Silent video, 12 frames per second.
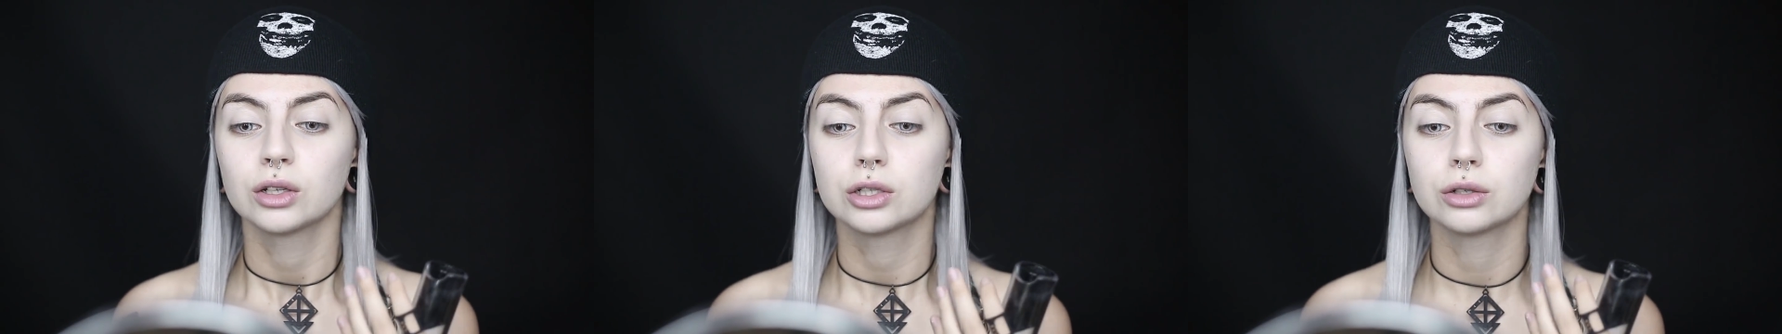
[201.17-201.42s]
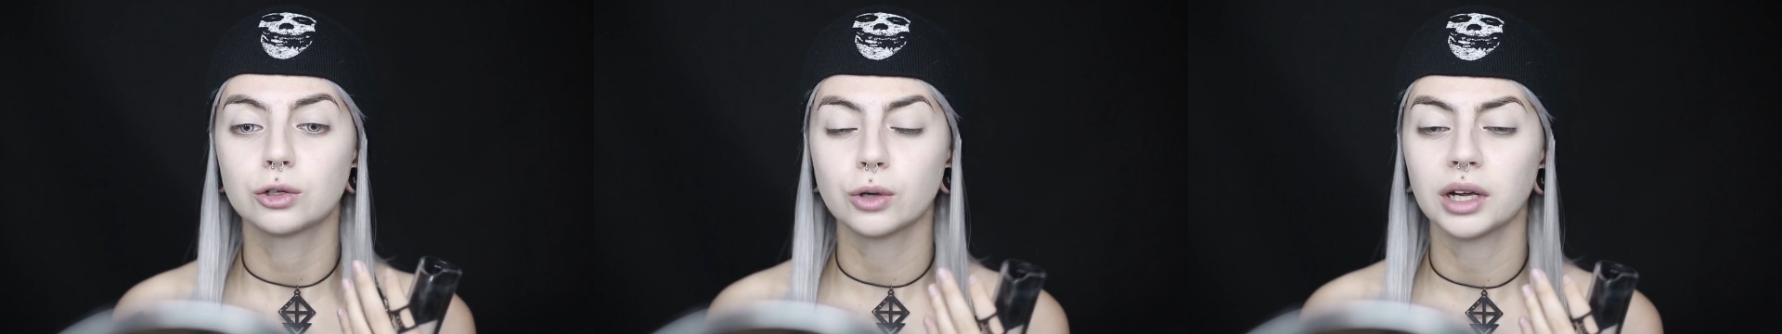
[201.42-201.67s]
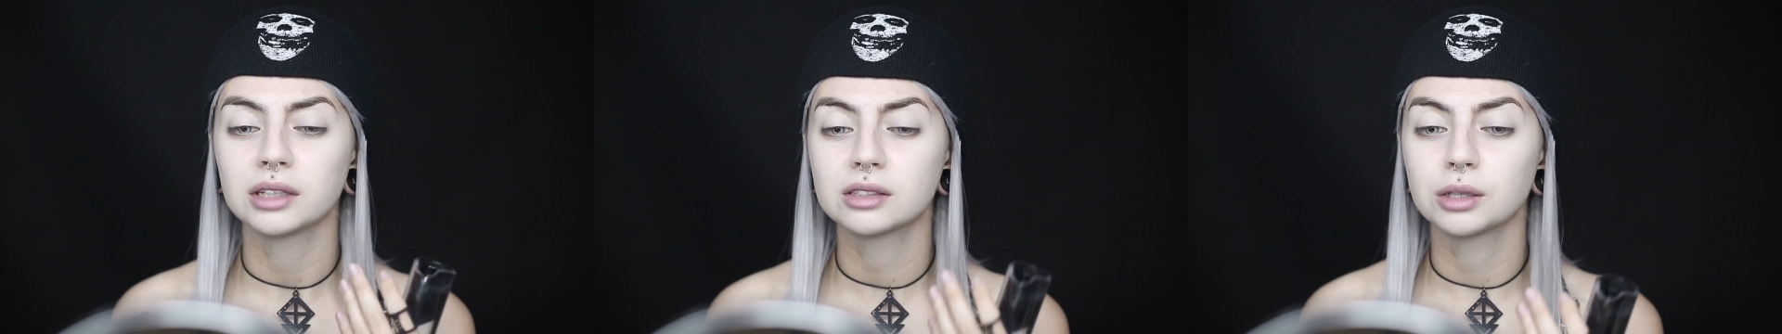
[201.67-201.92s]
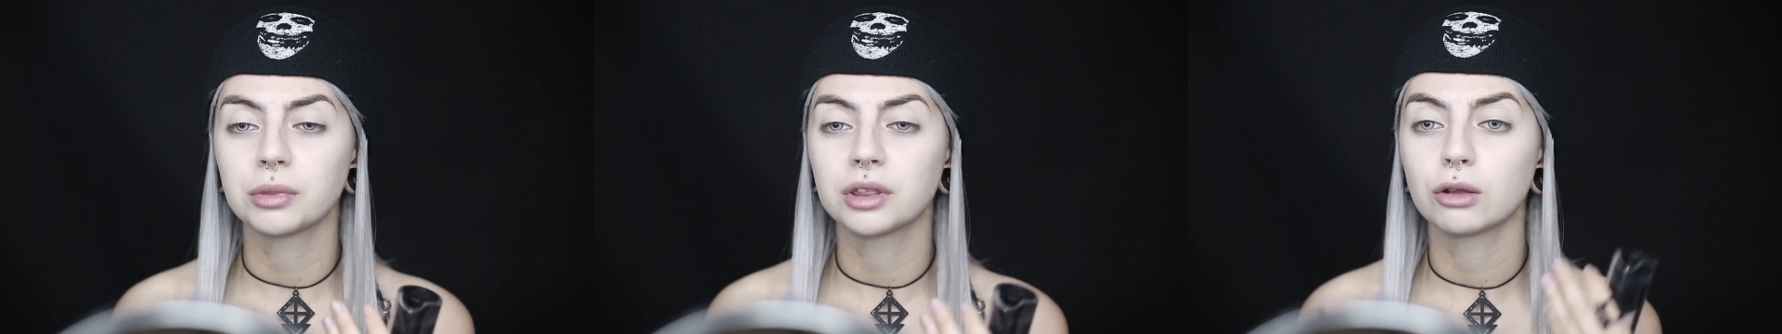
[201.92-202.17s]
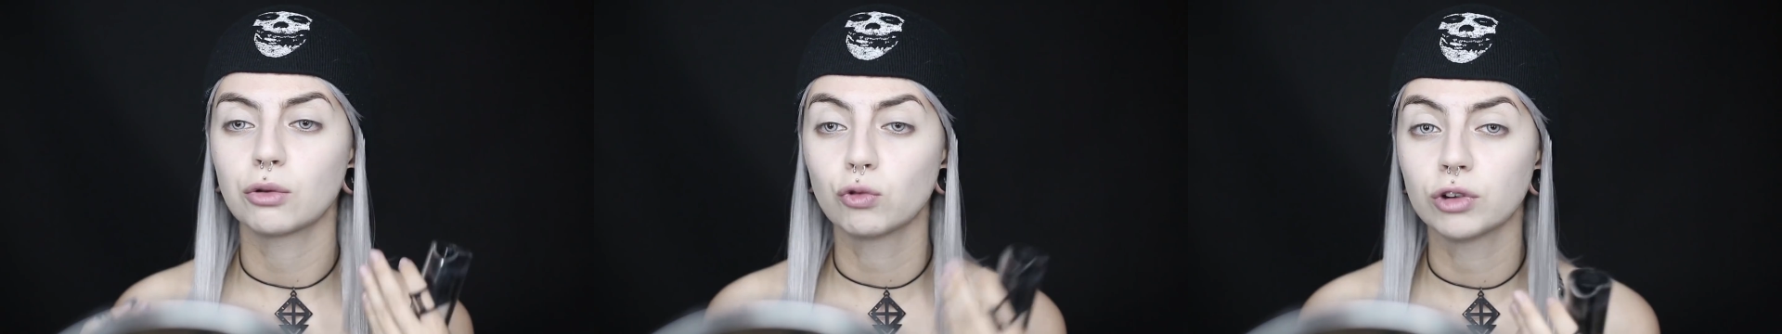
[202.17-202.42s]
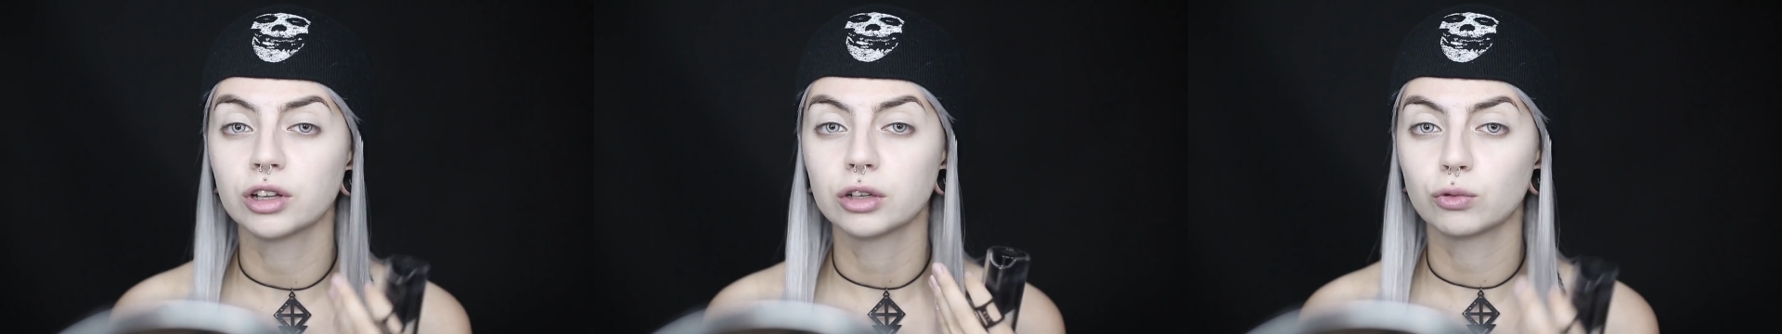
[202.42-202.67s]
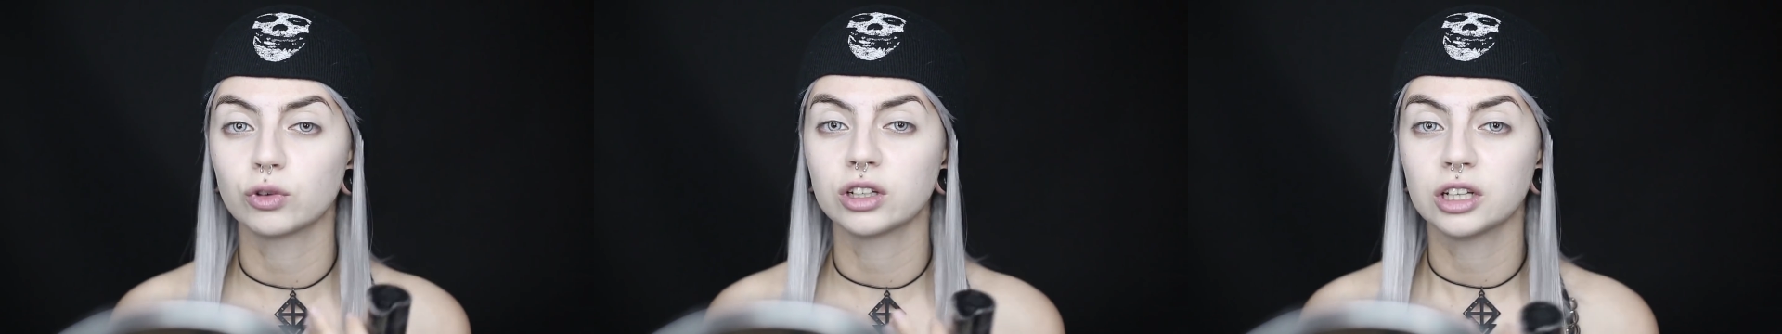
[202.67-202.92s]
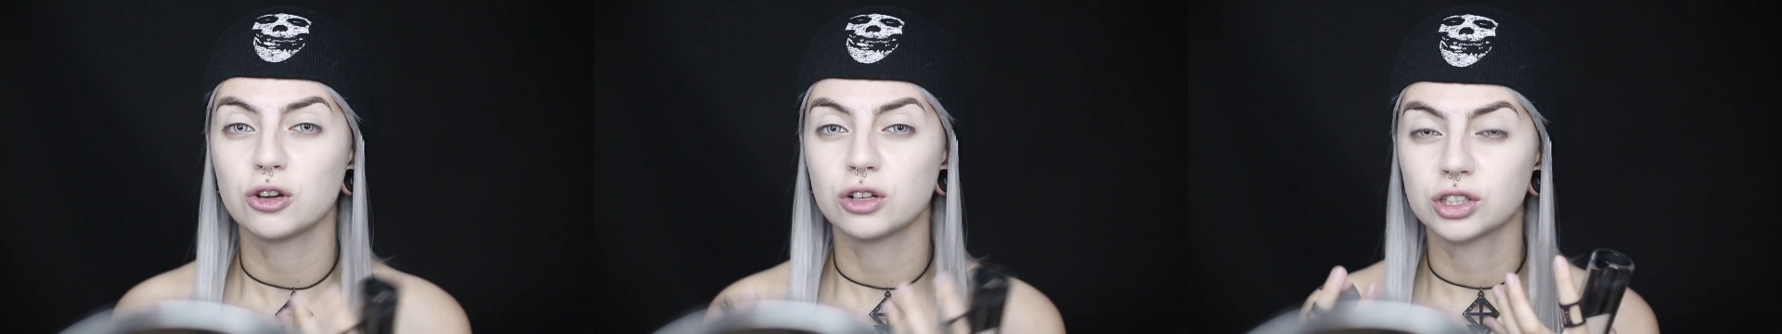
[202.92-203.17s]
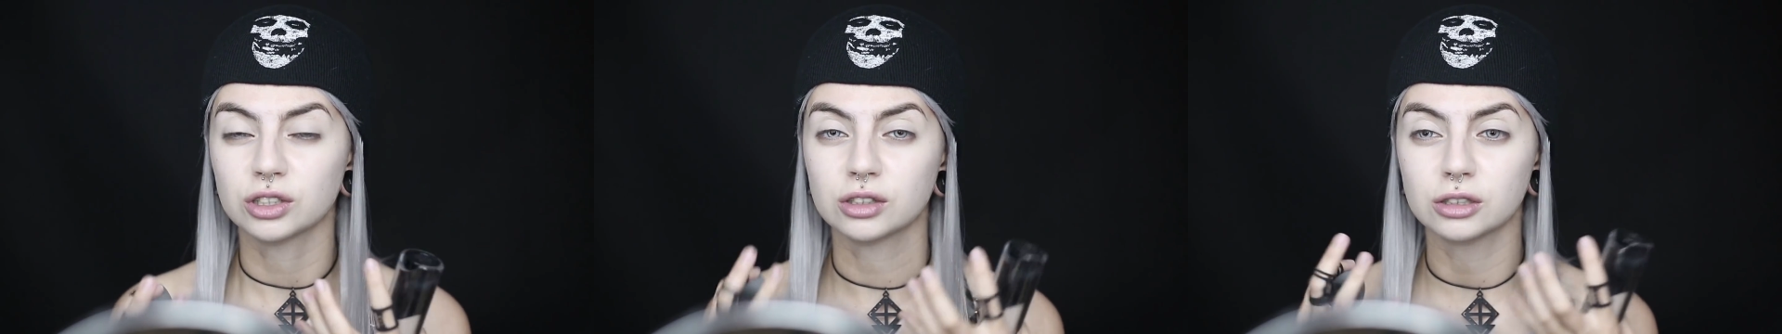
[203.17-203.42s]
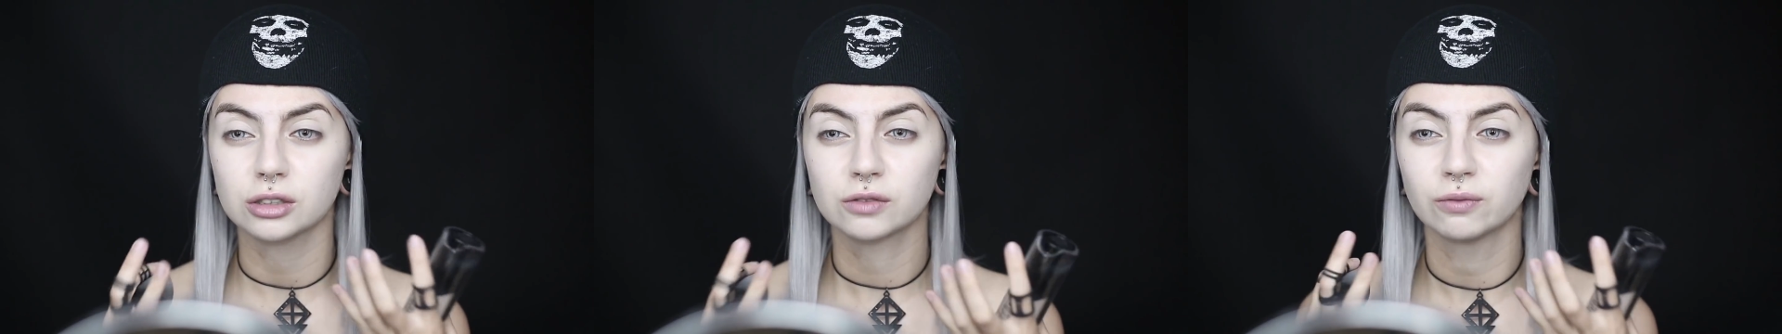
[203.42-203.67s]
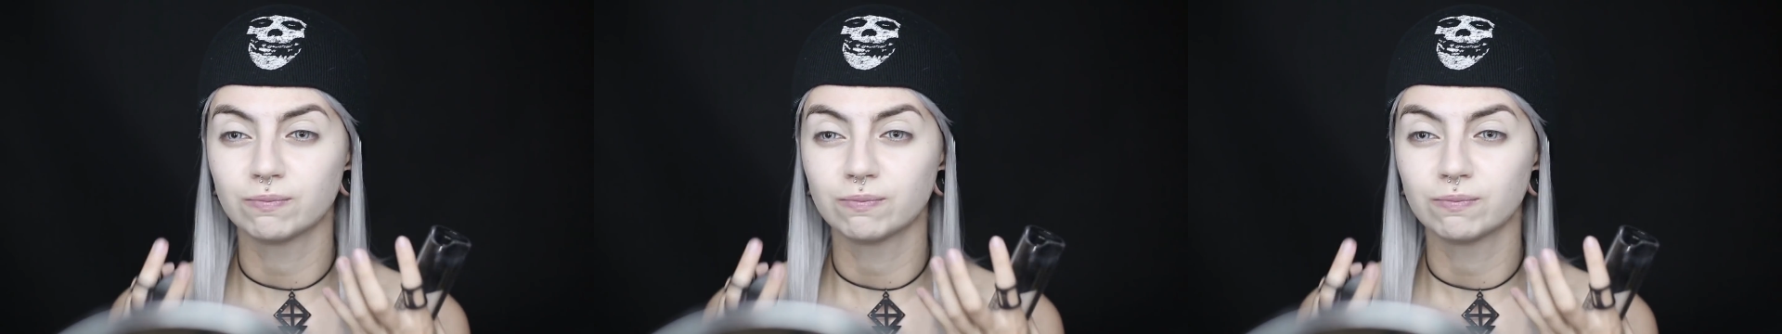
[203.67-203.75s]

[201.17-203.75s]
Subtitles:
to create something really just